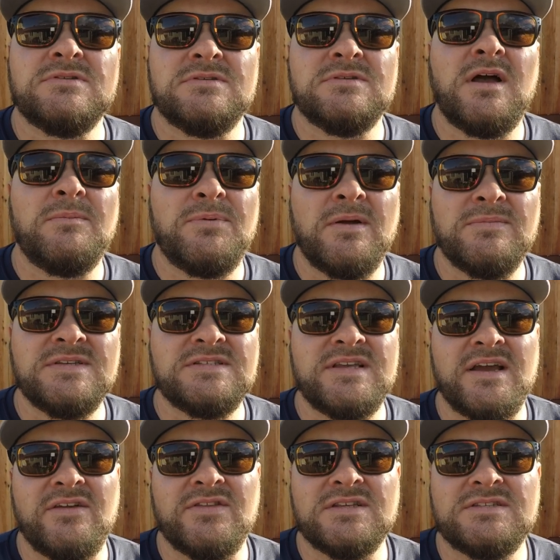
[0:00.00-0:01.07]
I'll probably stay
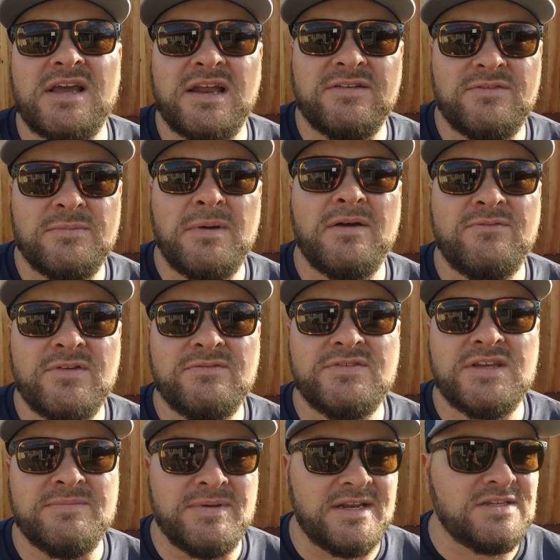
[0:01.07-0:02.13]
on the side of about
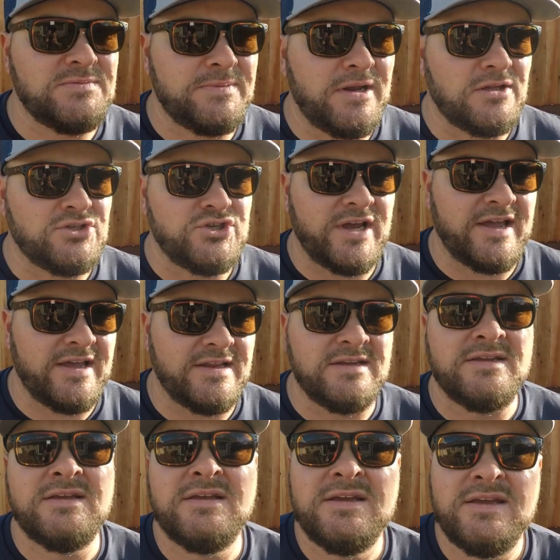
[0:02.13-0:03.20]
fifteen minutes, but I'll check it
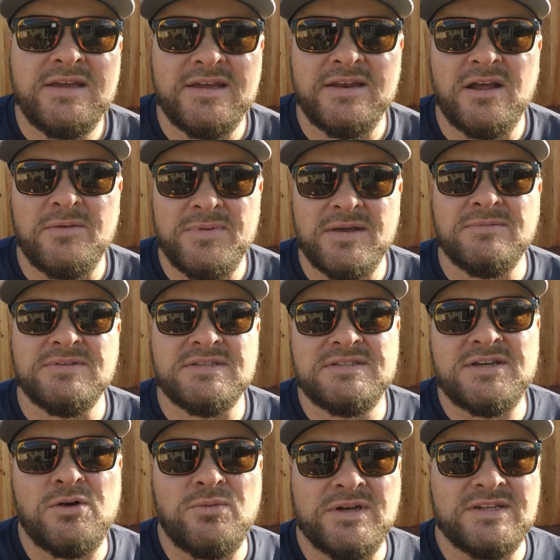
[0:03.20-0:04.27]
and I'll be able to
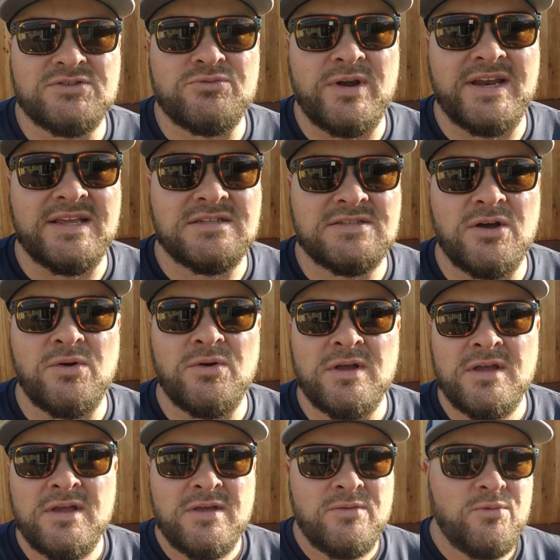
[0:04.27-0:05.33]
tell when it's ready. So
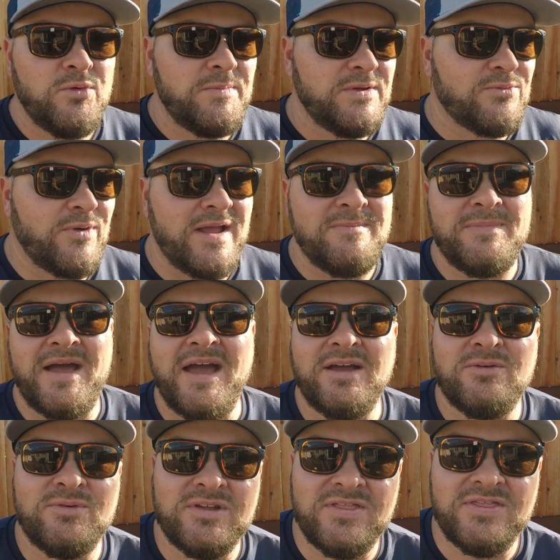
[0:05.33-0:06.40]
we'll be right back
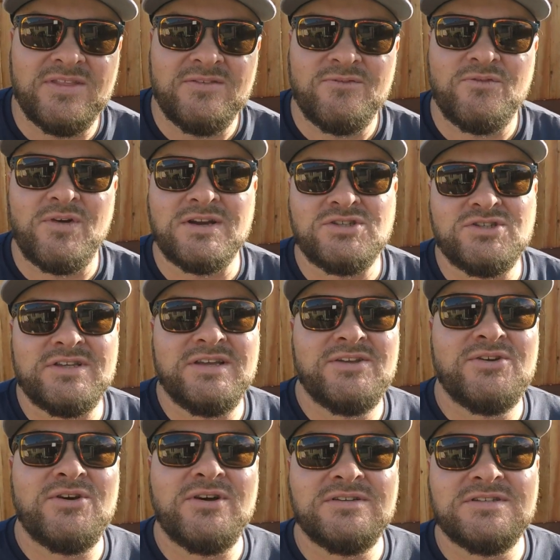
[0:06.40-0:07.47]
with freshly
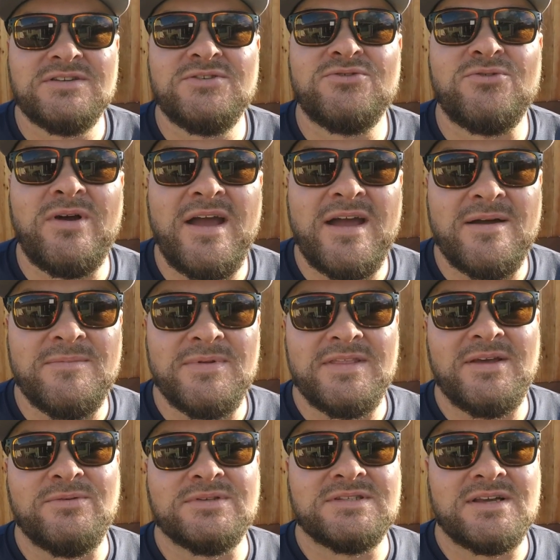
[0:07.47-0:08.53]
cooked crab
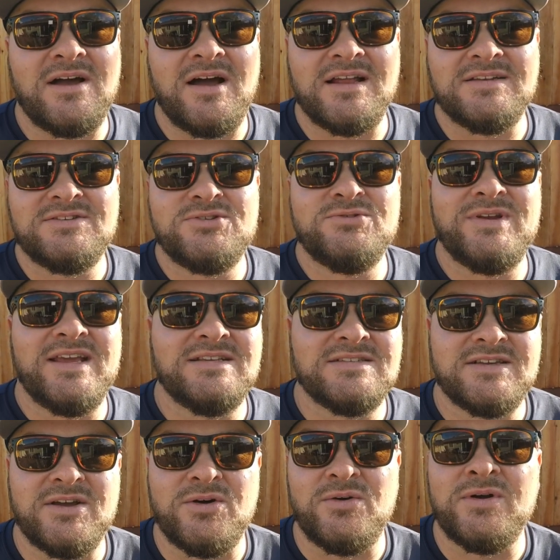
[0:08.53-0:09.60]
that was caught two days
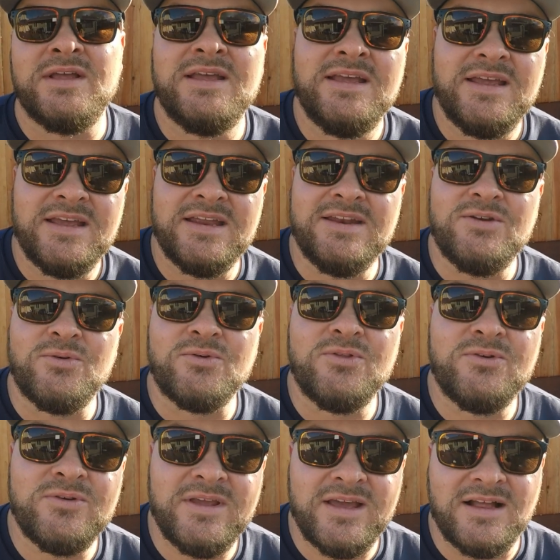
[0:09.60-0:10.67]
ago in
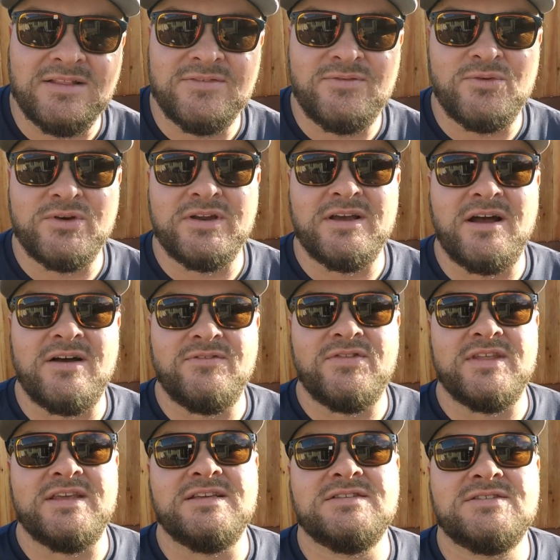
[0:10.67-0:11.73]
Northern California off
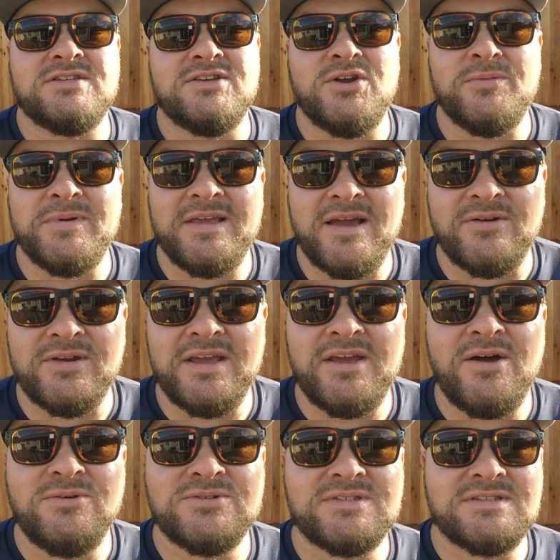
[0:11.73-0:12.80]
the Sonoma County
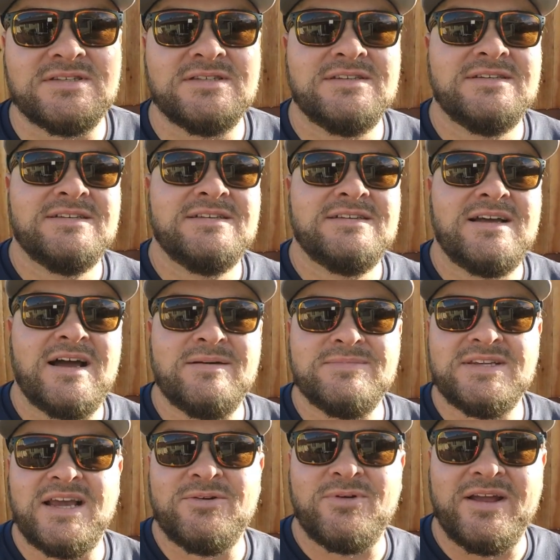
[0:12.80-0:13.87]
coast. I'm
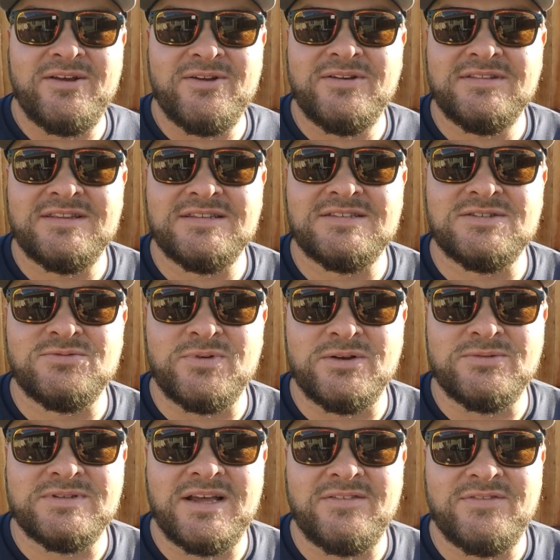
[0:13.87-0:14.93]
Ty Reichert. This is
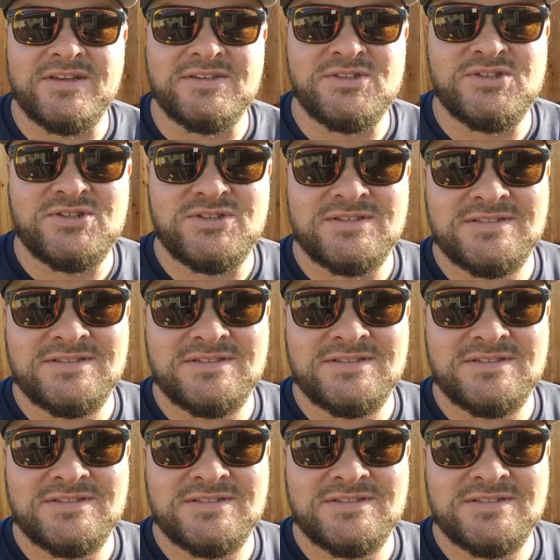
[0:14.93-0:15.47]
Redwood Fish.